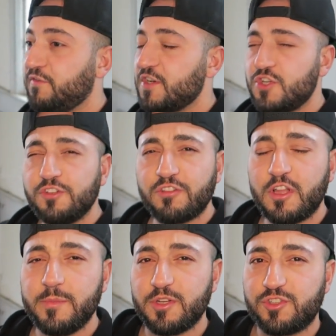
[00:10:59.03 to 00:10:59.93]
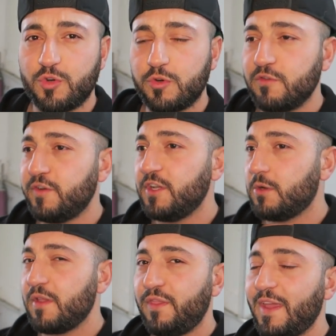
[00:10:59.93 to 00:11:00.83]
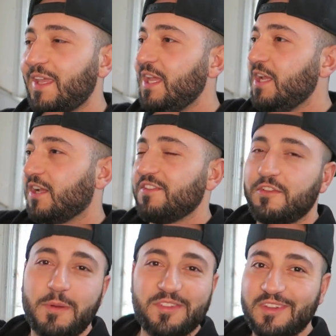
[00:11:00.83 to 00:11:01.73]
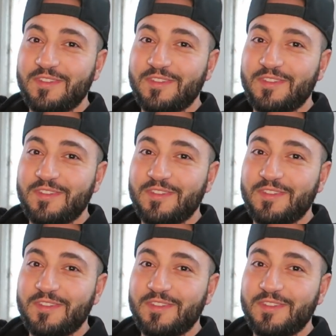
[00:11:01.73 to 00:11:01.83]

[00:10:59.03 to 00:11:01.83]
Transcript: adventure. It's going to be a shorter video, I think, because this place